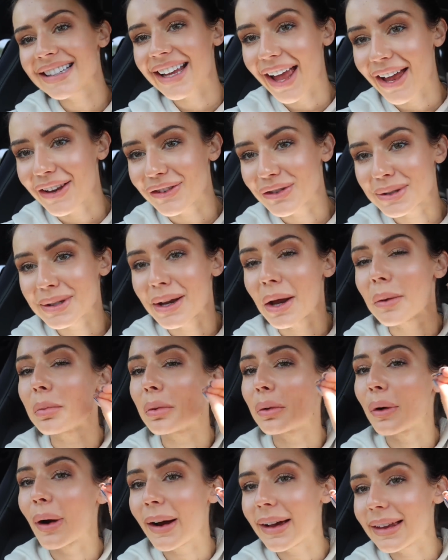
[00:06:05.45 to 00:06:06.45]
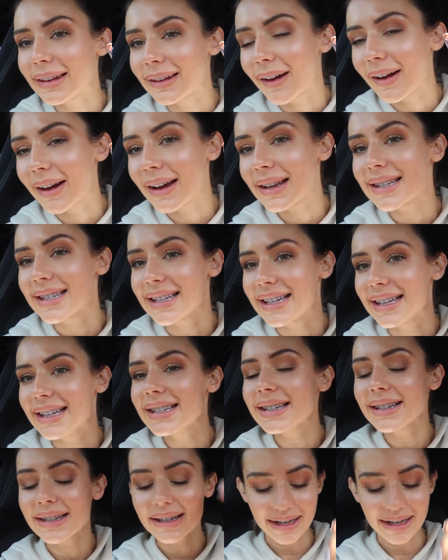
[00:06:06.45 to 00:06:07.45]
to get just like bright lighting.